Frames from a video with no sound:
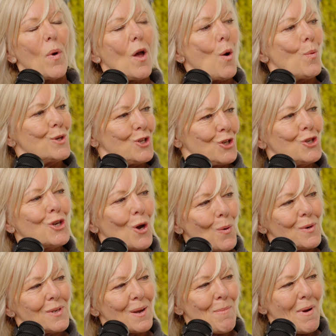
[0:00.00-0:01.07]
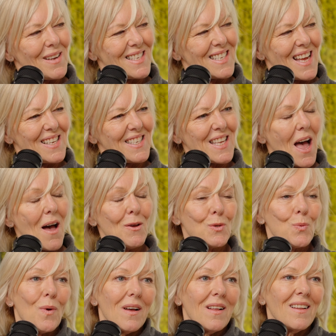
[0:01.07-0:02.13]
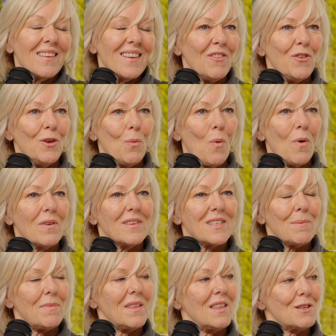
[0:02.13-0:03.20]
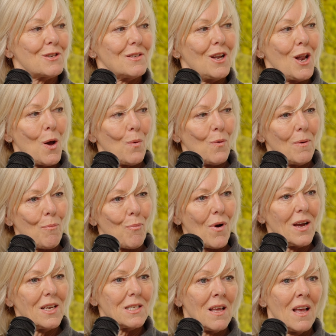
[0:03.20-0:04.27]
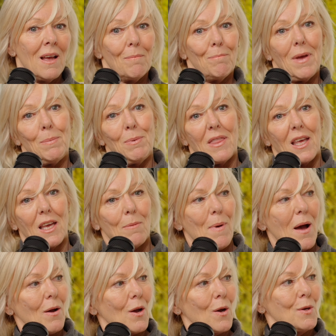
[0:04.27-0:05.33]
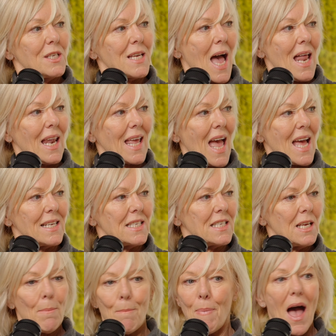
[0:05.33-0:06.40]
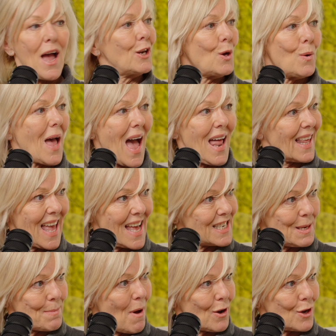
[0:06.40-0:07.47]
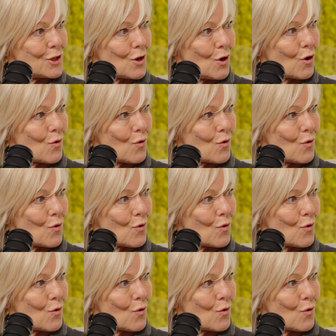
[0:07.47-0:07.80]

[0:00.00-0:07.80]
we always joked amongst ourselves, well, if you want something that's lower in price, maybe think about going to Alicante. But I know Alicante market's gone